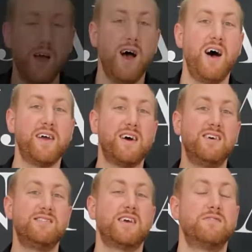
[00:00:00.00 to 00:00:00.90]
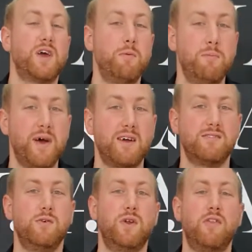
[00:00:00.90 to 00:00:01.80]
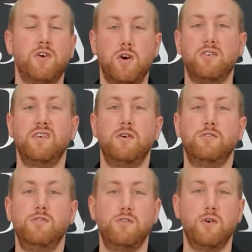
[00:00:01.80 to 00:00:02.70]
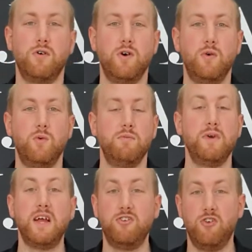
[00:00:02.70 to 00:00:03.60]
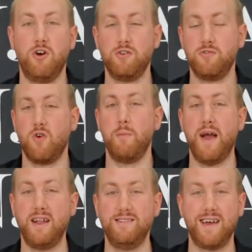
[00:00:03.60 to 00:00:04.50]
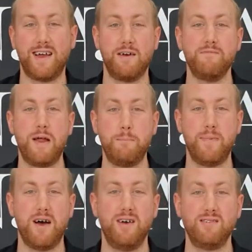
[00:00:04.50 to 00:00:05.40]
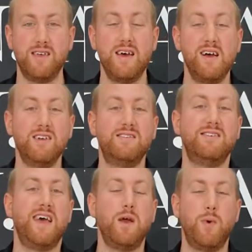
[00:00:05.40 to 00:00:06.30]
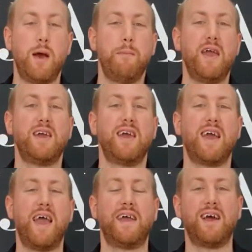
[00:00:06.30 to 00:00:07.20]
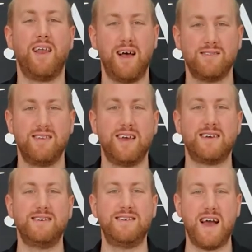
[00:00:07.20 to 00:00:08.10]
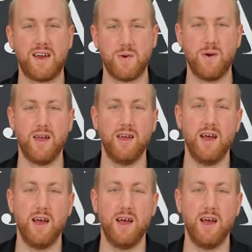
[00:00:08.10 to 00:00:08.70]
Hi guys, thanks for coming back to another cocktail tutorial with me, Josh from NJAC Event Bars. Today we are making a classic daiquiri.